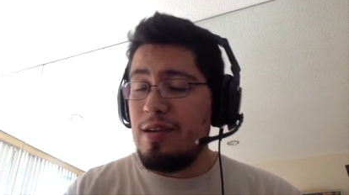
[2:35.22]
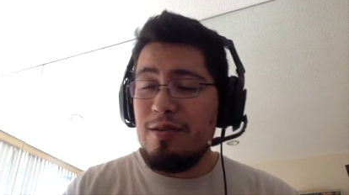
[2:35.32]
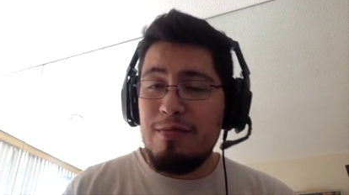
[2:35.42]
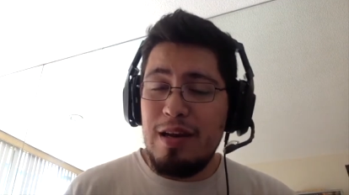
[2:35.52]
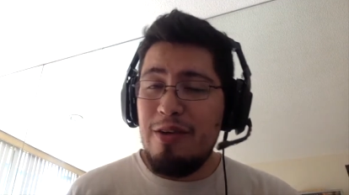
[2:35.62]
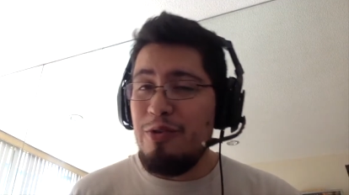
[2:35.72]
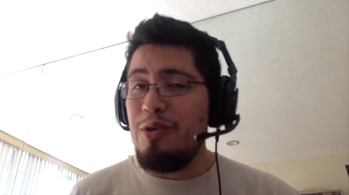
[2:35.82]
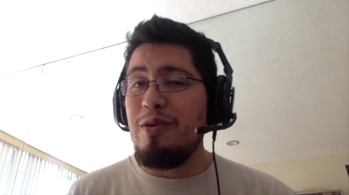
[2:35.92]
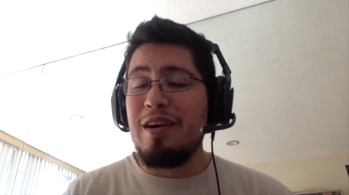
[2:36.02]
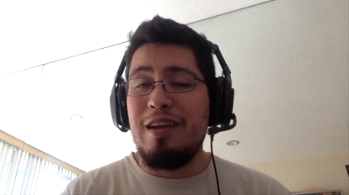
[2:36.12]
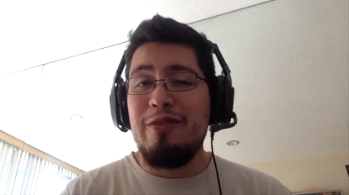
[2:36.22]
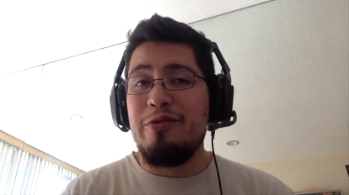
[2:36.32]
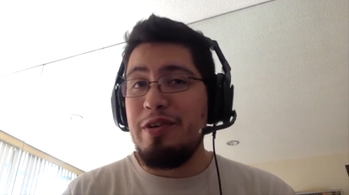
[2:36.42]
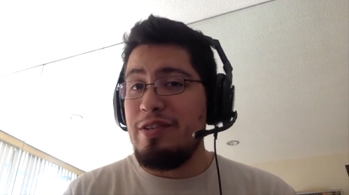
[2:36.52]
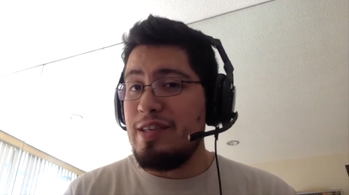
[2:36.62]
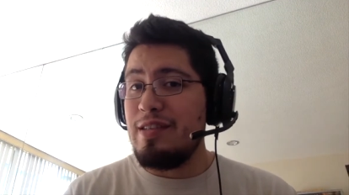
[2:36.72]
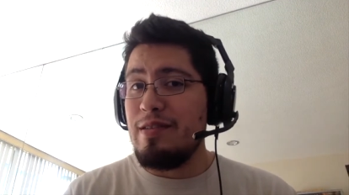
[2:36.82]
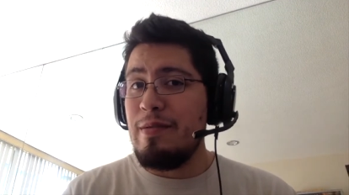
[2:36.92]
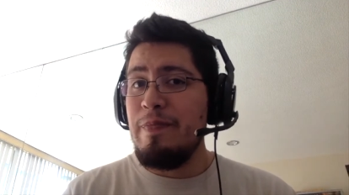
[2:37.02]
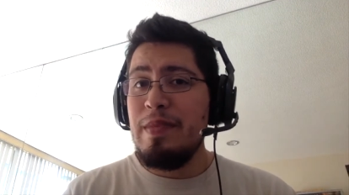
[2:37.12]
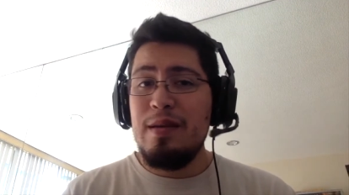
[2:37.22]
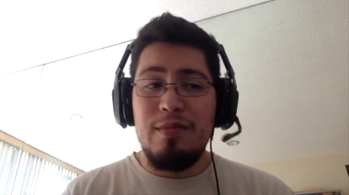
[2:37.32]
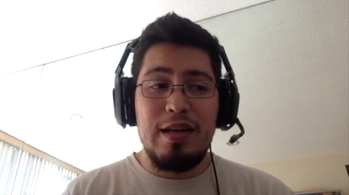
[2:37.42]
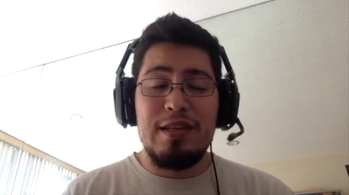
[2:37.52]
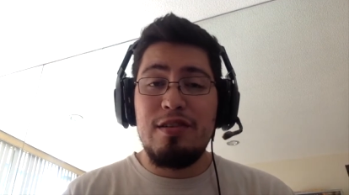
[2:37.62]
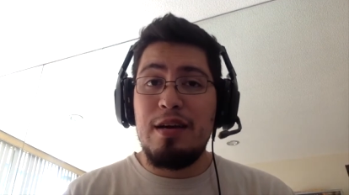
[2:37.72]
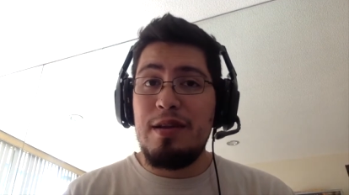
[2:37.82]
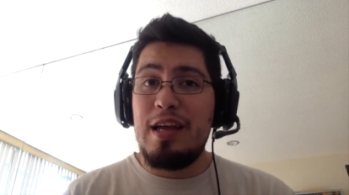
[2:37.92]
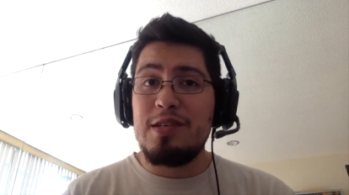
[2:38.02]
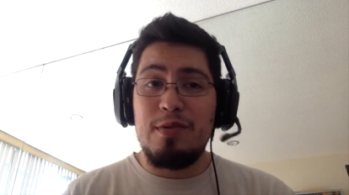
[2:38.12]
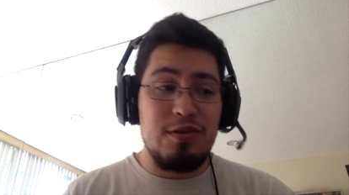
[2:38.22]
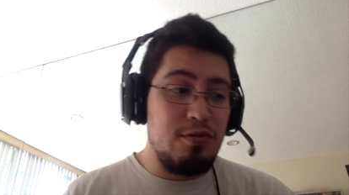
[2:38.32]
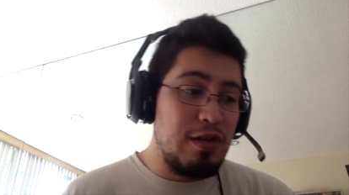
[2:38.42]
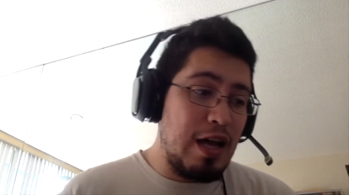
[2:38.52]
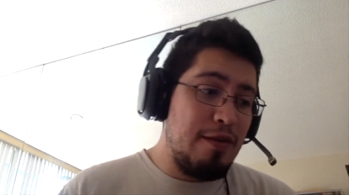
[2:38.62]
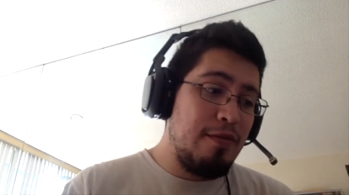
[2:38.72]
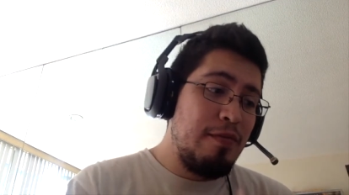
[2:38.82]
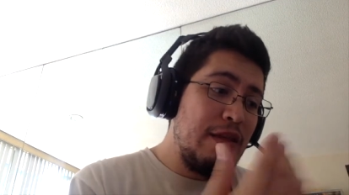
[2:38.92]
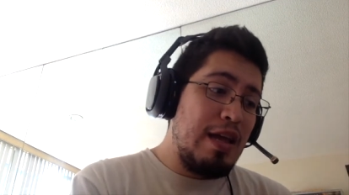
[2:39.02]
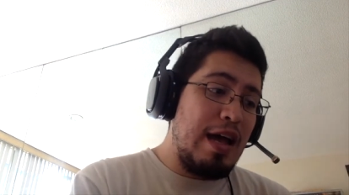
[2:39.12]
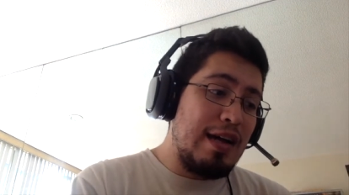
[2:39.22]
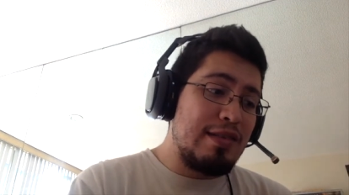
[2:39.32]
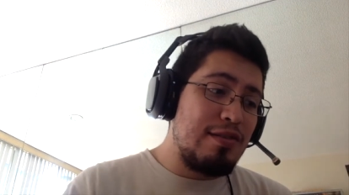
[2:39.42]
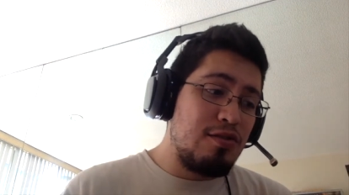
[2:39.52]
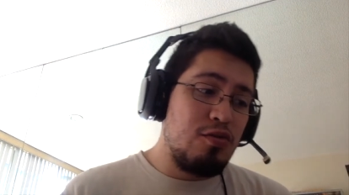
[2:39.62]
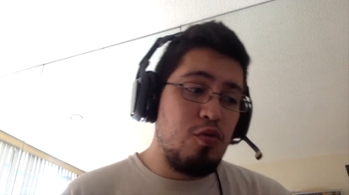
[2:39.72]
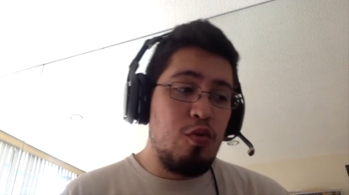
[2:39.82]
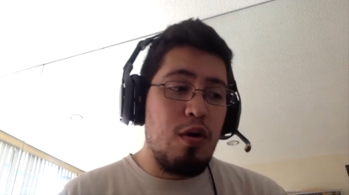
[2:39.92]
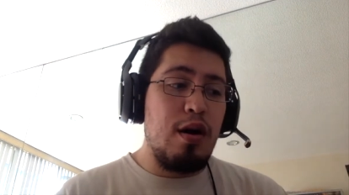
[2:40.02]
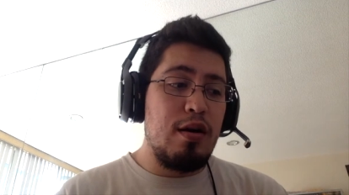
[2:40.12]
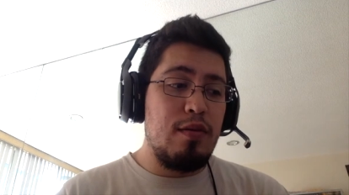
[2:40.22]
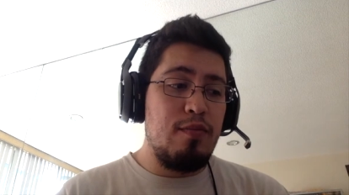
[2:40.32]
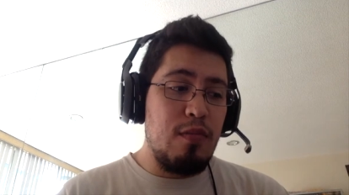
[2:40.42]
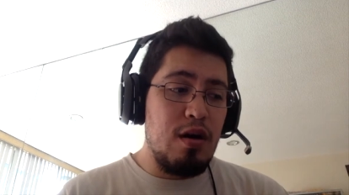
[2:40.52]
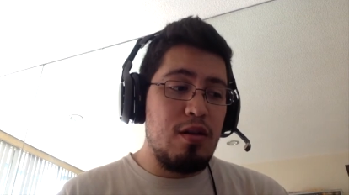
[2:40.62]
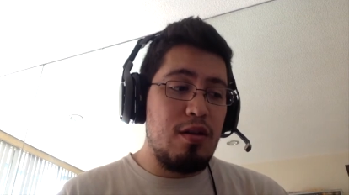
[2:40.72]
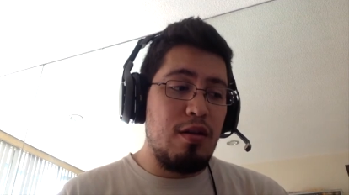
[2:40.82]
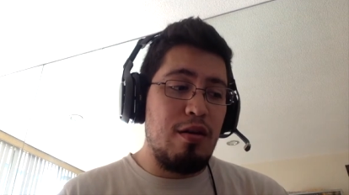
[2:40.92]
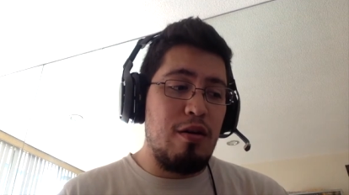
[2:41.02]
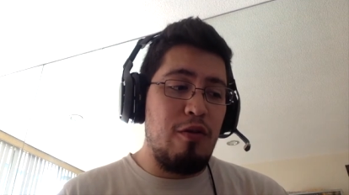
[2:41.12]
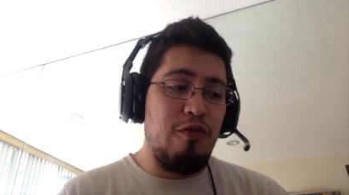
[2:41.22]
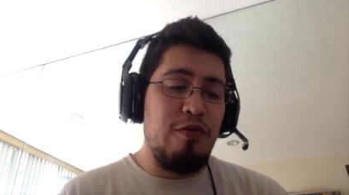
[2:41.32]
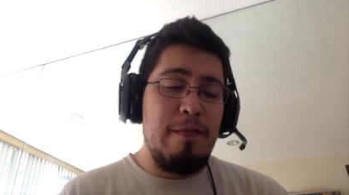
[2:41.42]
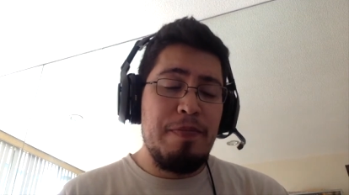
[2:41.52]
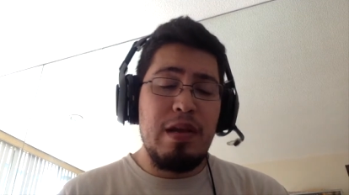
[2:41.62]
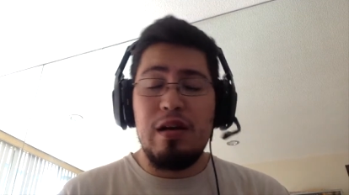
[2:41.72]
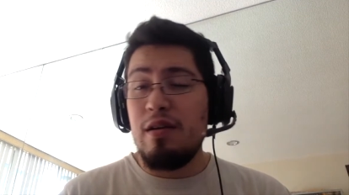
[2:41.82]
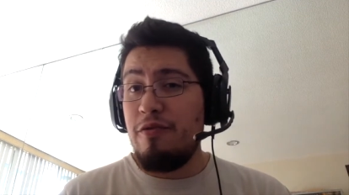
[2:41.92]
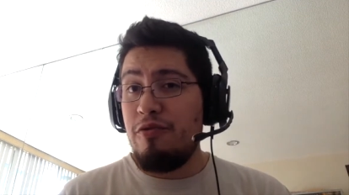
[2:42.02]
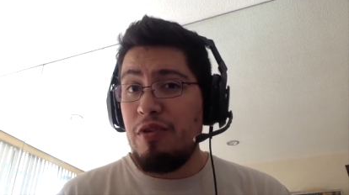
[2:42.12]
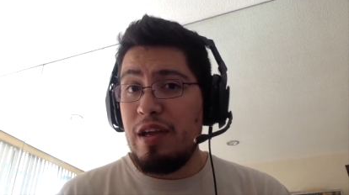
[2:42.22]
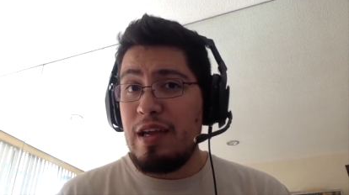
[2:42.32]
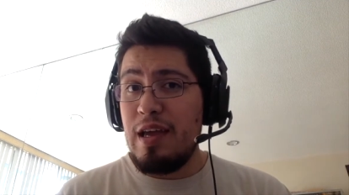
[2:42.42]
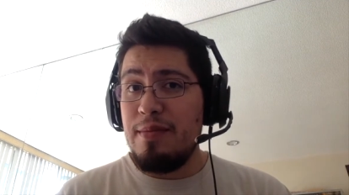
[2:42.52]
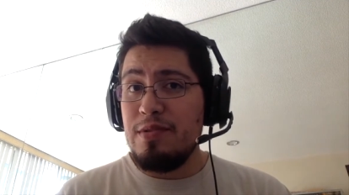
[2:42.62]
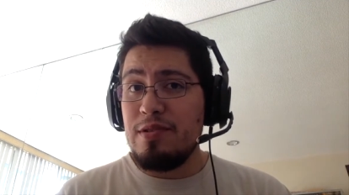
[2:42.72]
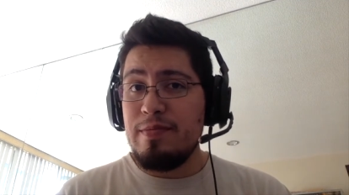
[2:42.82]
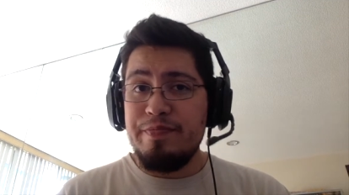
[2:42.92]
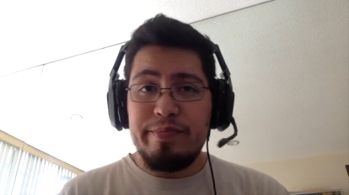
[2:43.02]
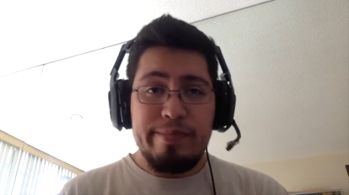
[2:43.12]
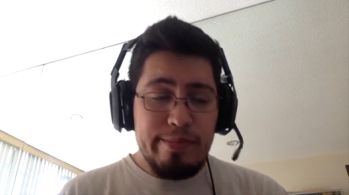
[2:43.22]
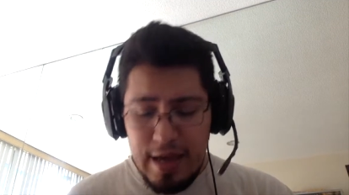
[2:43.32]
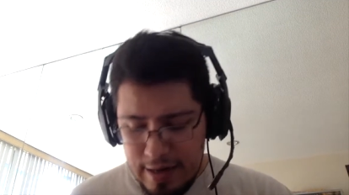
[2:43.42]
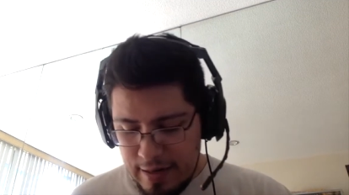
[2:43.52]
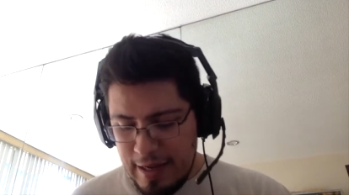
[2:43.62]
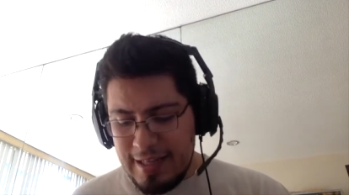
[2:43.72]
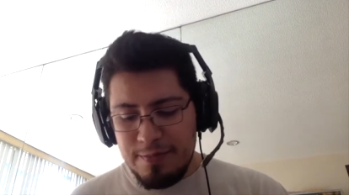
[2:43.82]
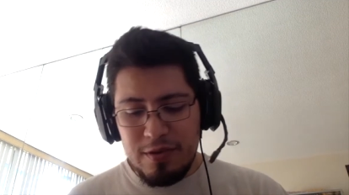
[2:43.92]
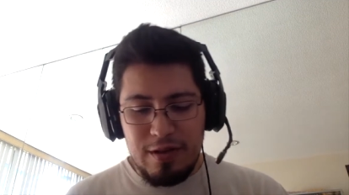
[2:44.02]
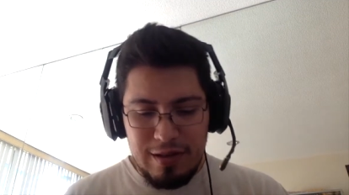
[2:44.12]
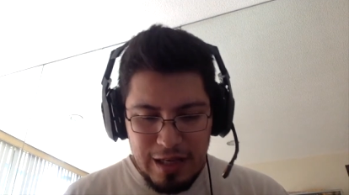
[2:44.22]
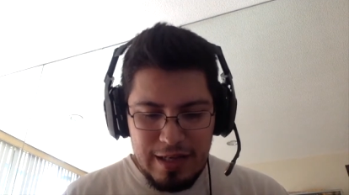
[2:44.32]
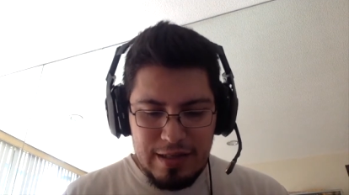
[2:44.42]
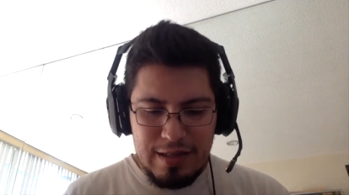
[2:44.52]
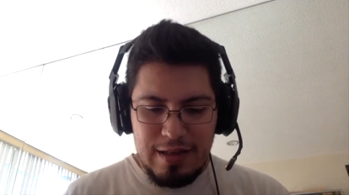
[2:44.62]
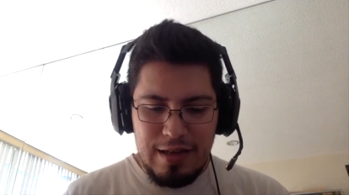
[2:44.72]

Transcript: I know many of you are here for Nintendo, but in case you have an Xbox, you will have access to one month of a lot of free games and last but not least,